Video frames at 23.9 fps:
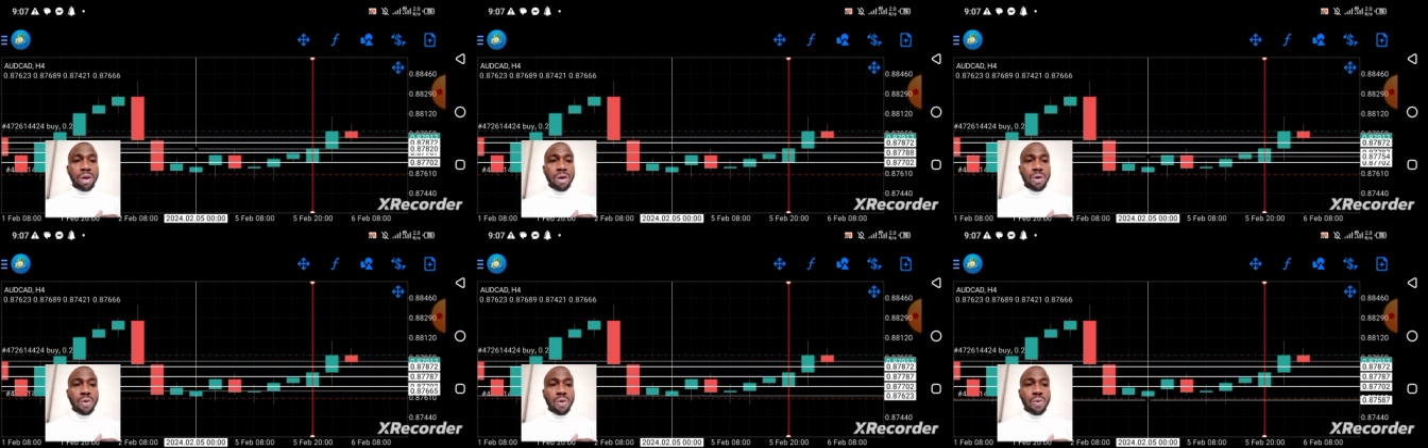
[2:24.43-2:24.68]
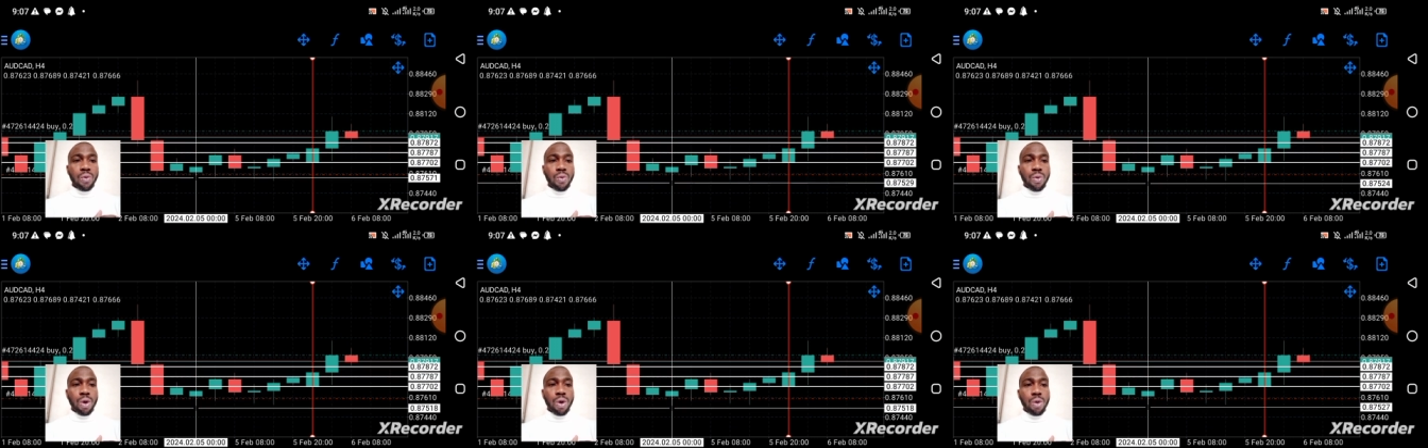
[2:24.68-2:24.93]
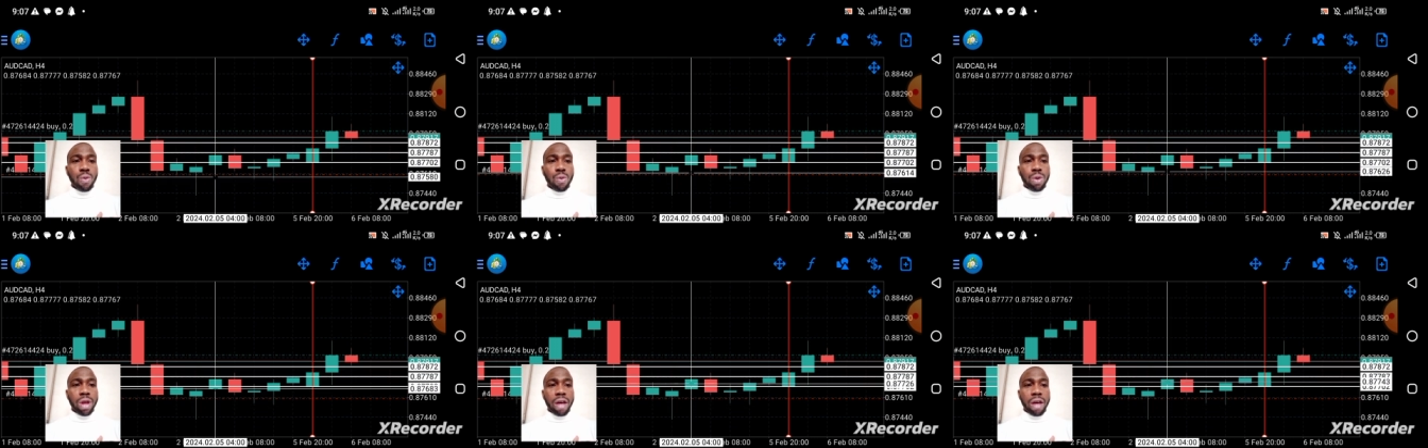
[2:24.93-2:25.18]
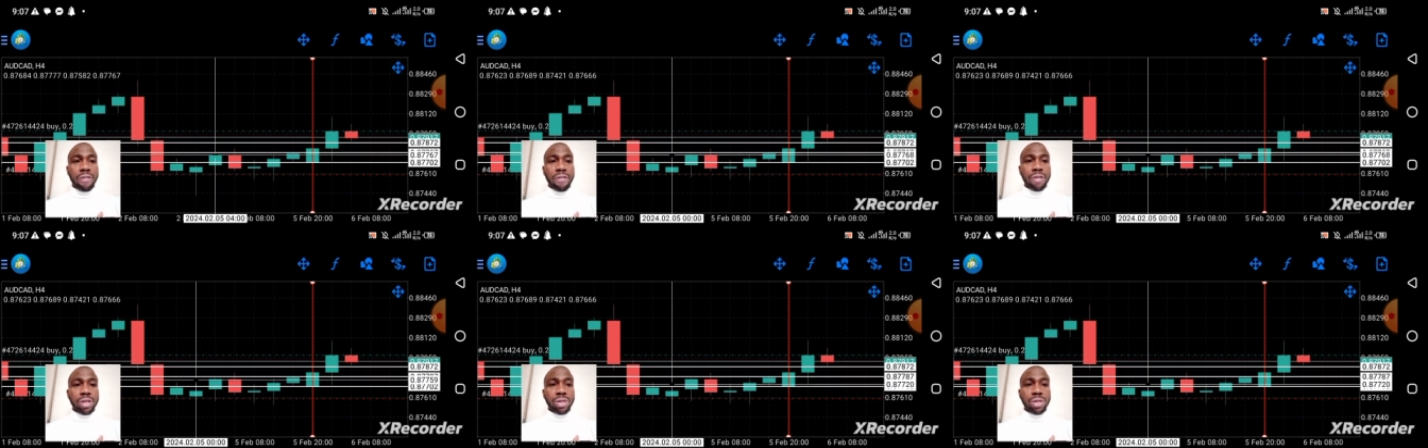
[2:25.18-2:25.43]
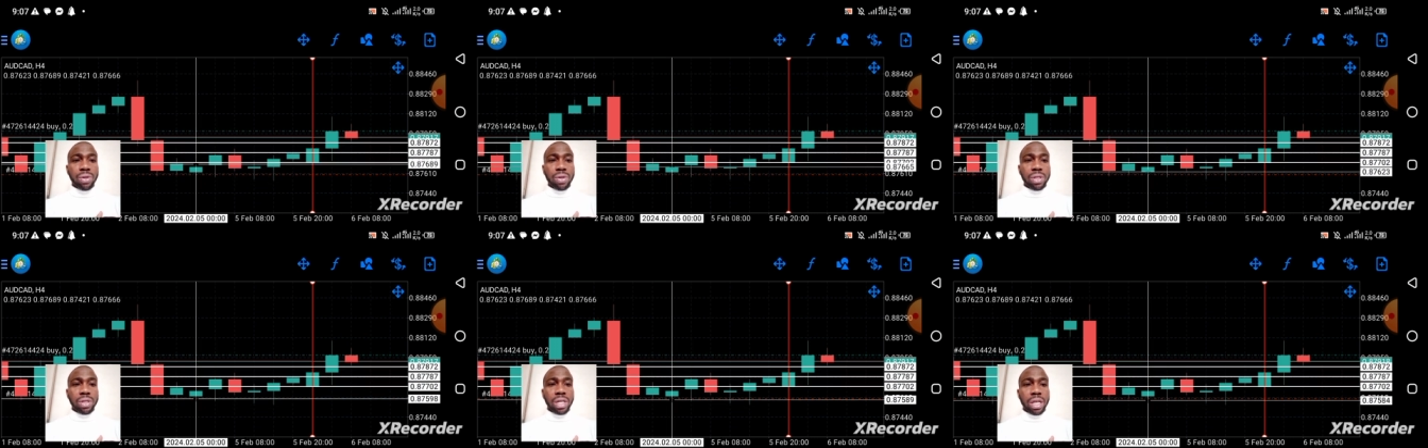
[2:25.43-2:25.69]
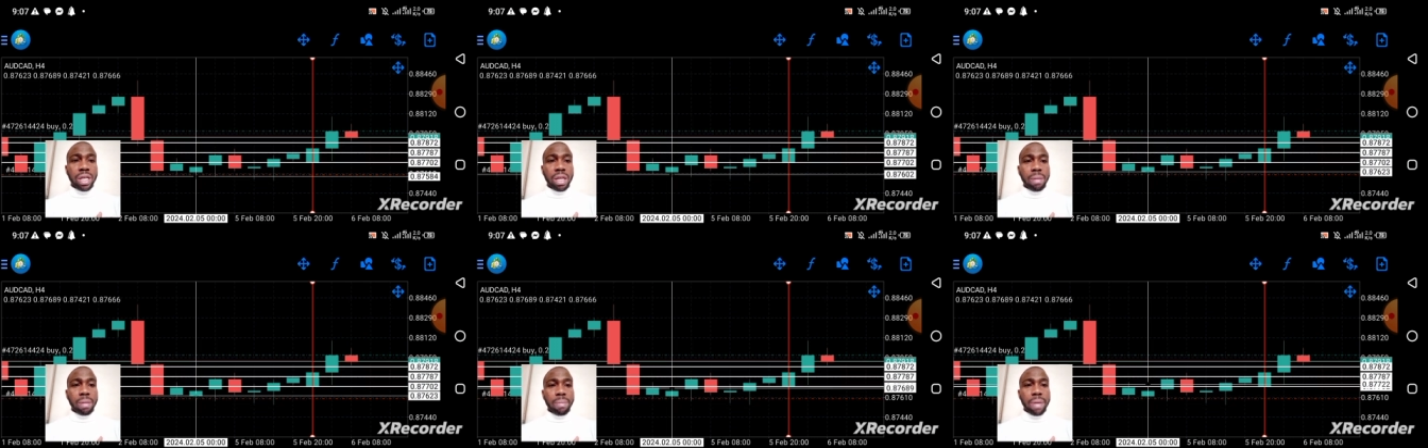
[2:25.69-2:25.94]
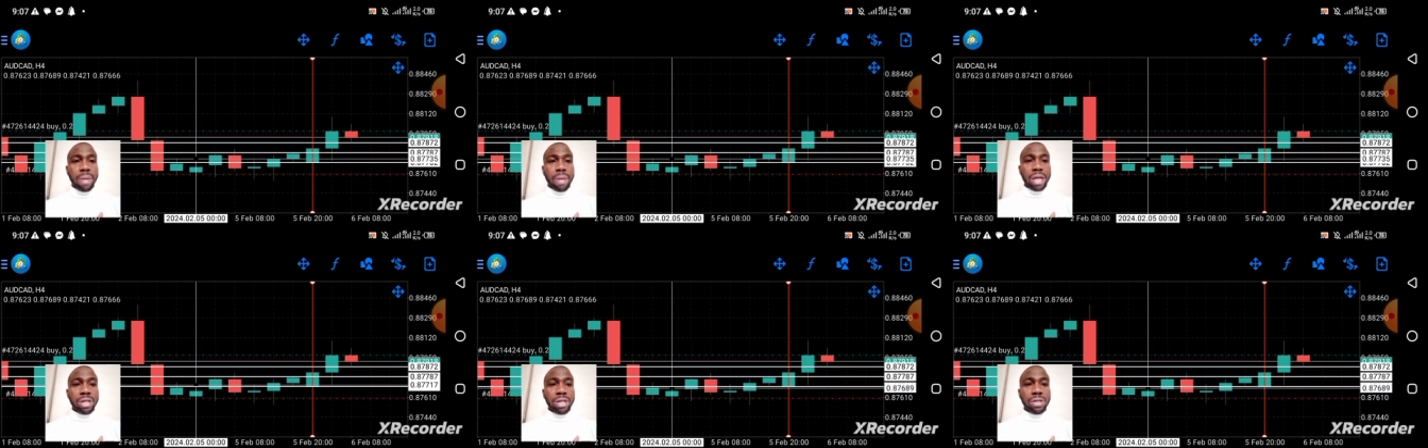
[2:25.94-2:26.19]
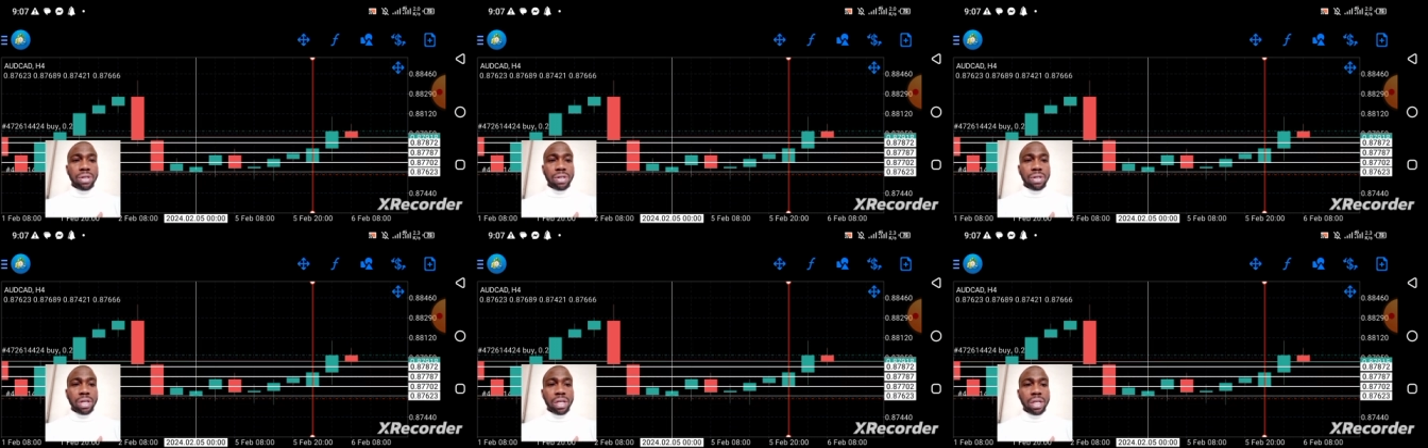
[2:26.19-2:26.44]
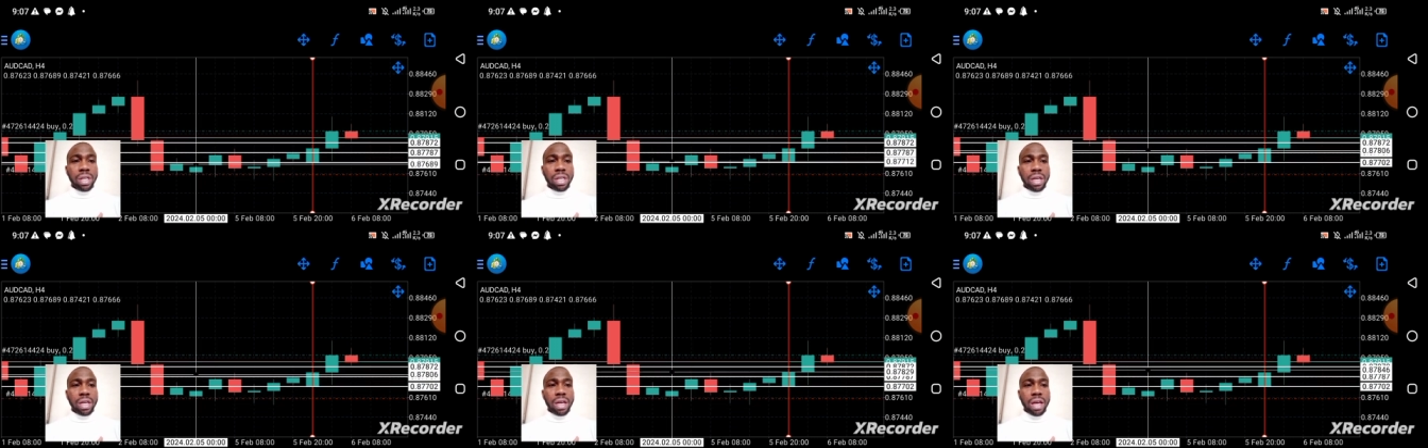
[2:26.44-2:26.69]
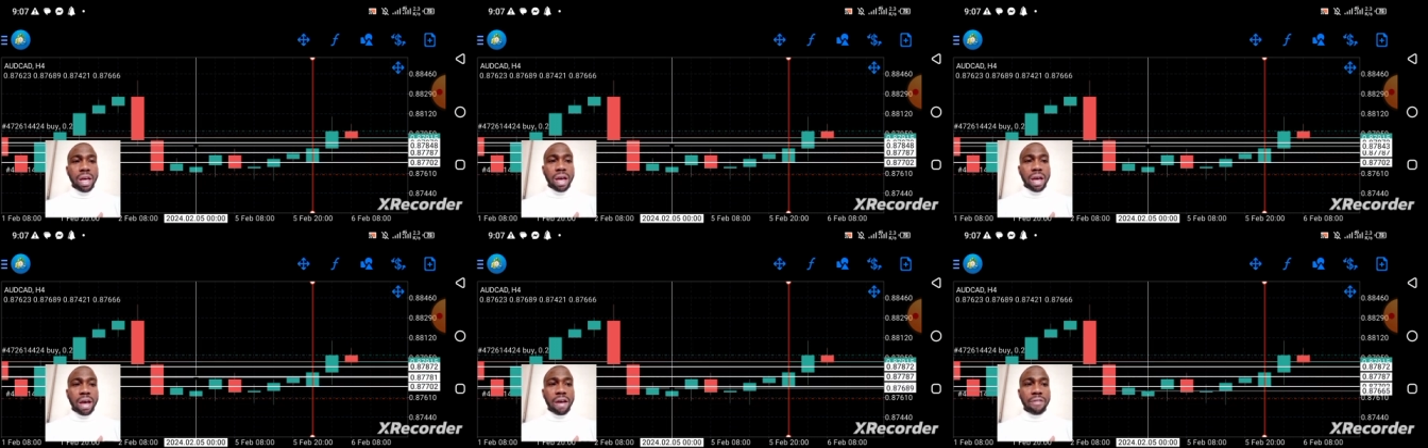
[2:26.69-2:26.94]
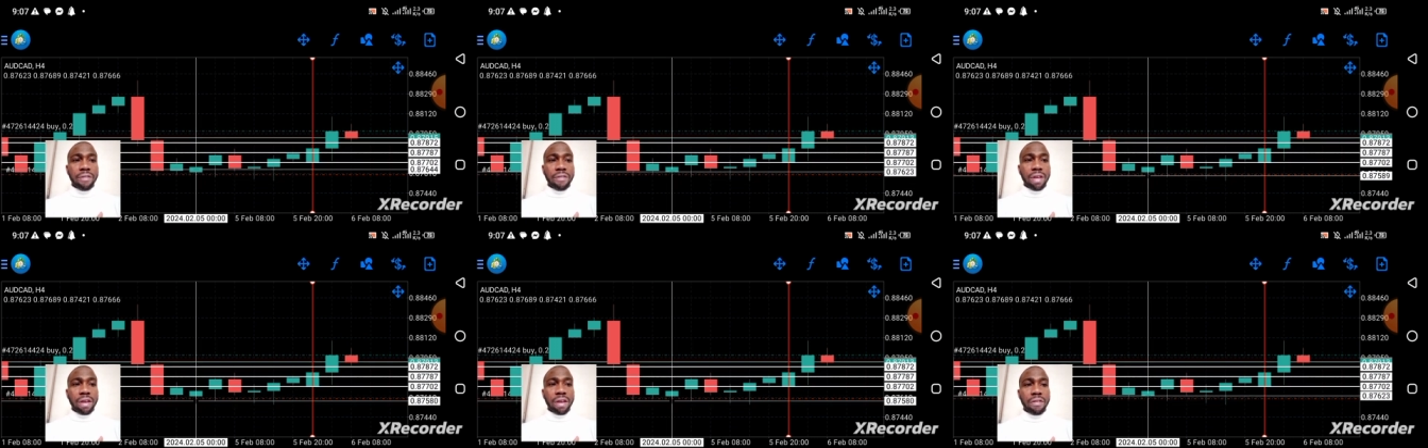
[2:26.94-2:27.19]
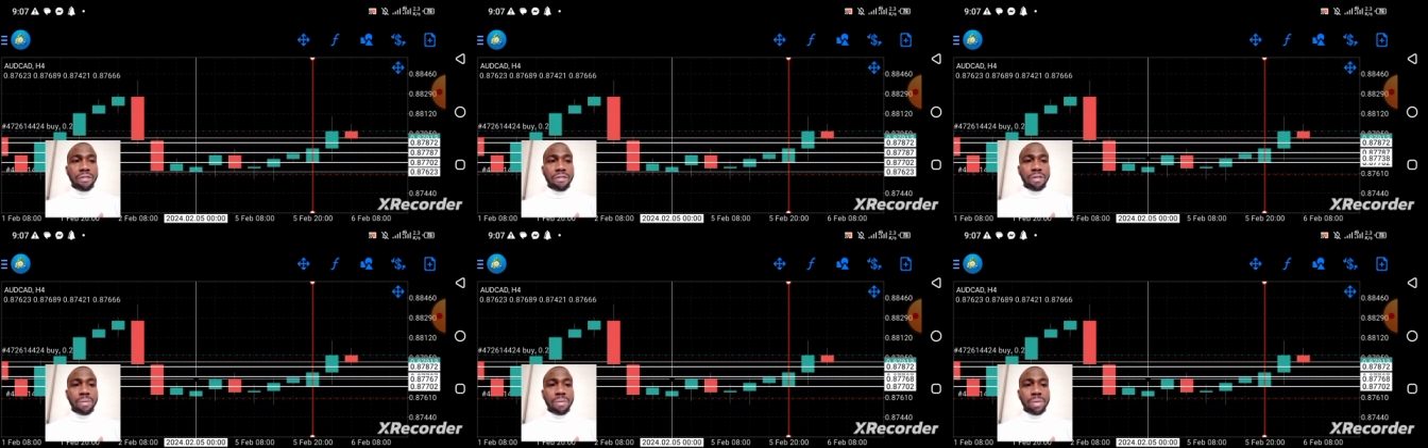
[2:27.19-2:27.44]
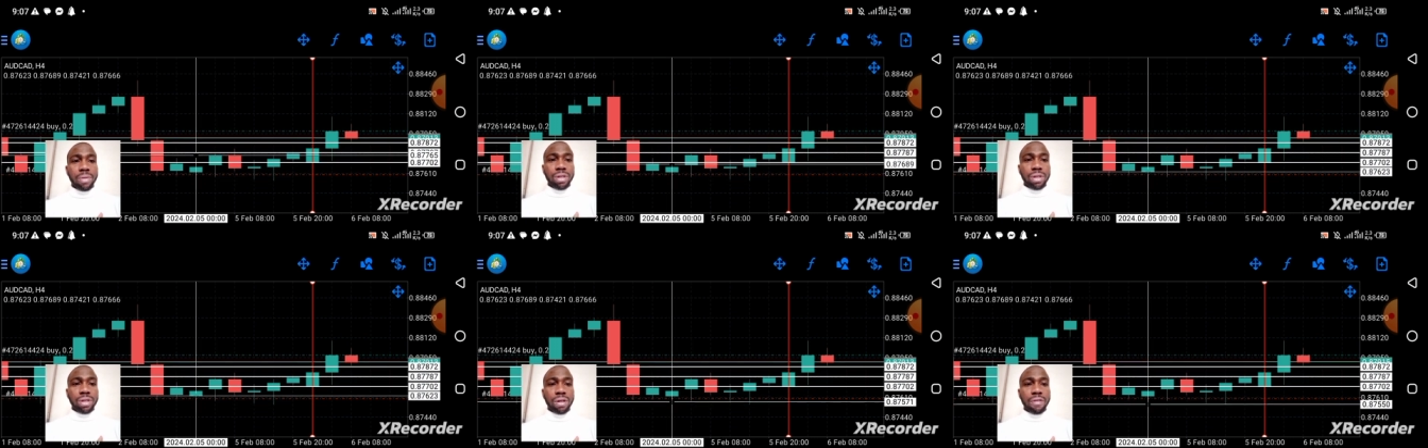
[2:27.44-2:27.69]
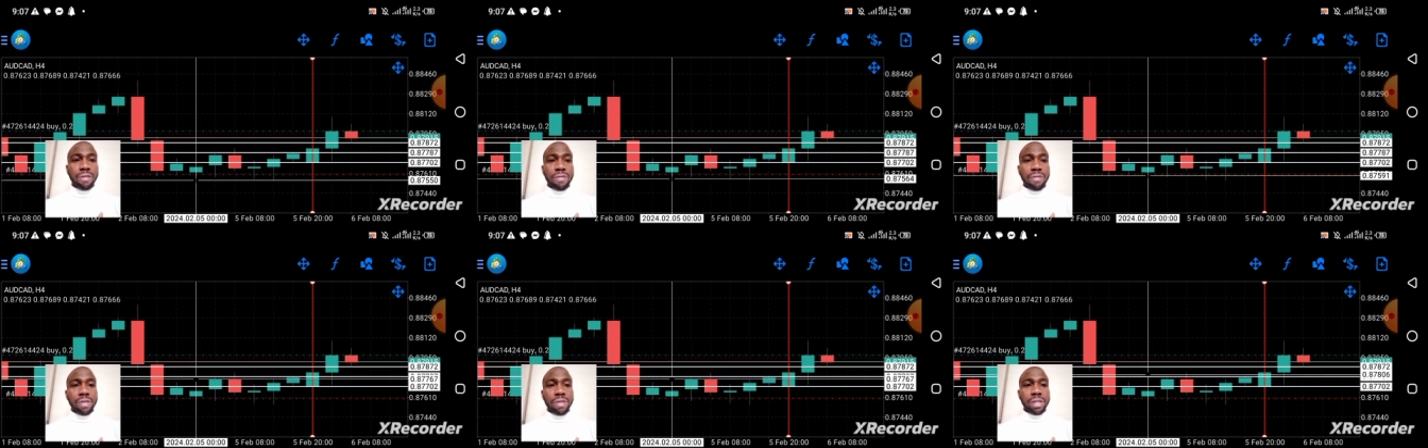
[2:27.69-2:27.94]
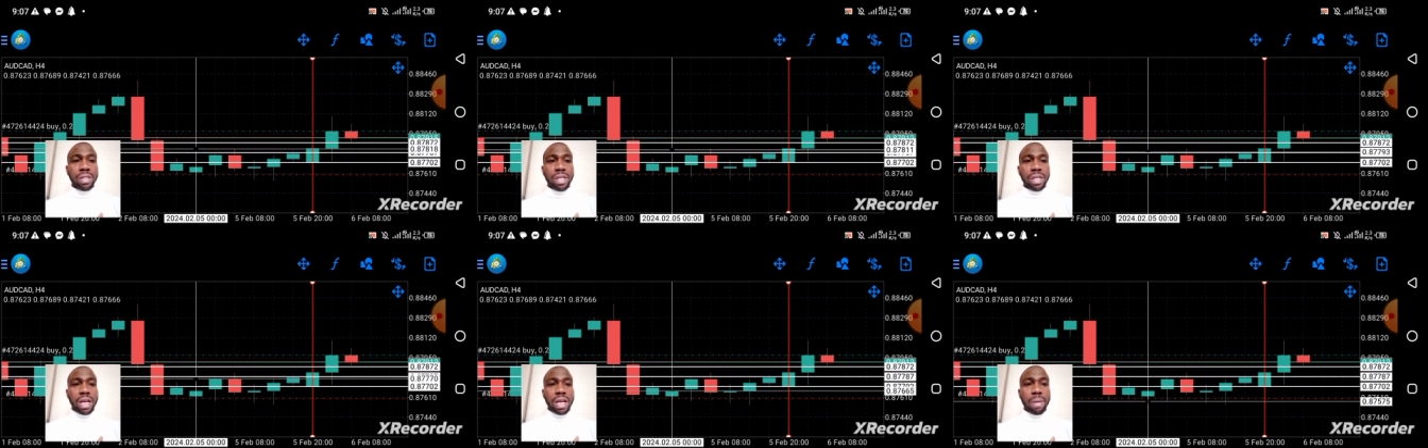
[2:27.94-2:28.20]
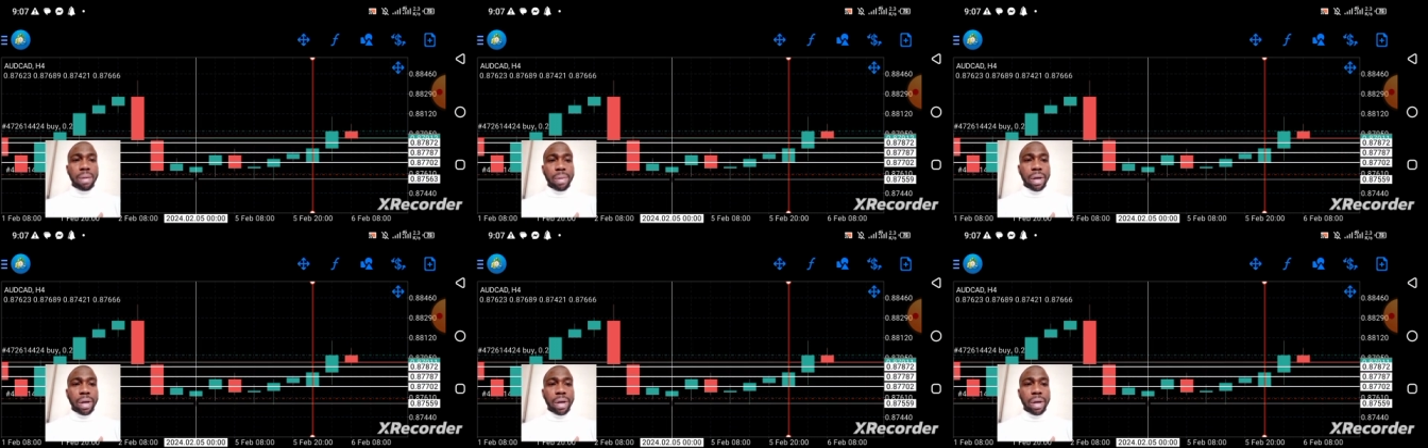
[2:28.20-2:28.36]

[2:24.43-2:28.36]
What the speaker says: one would have executed a buy trade after the formation of this hammer.